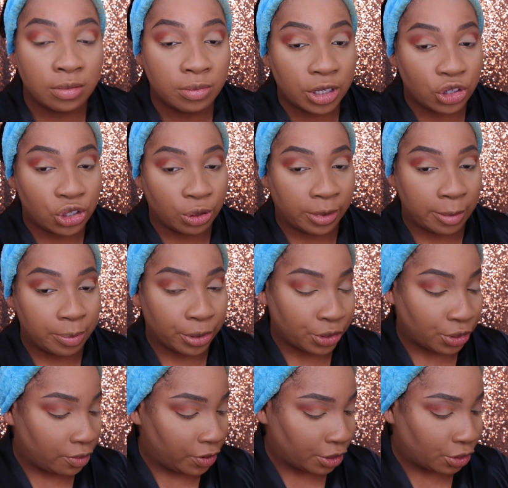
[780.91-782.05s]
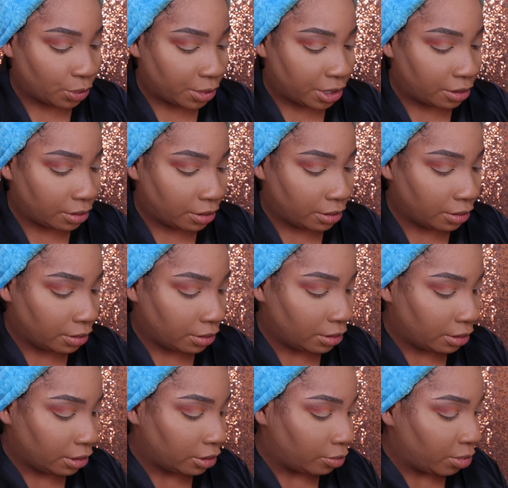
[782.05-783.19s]
windshield wipers on this one
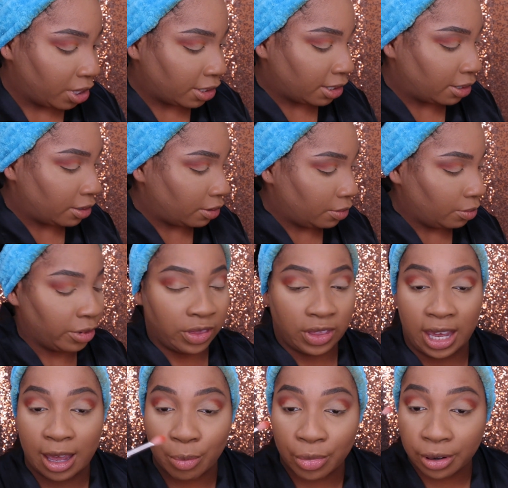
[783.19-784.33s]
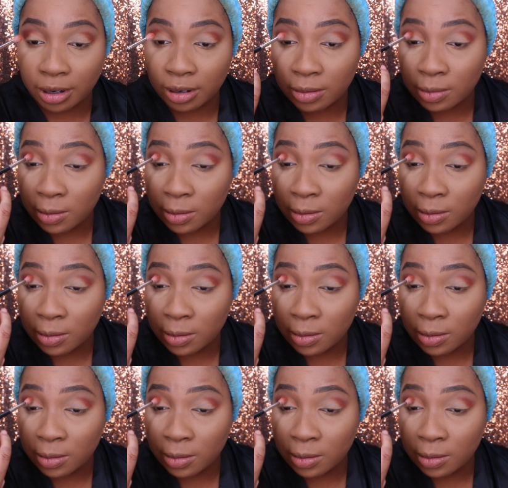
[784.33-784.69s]
and mix it with Amber.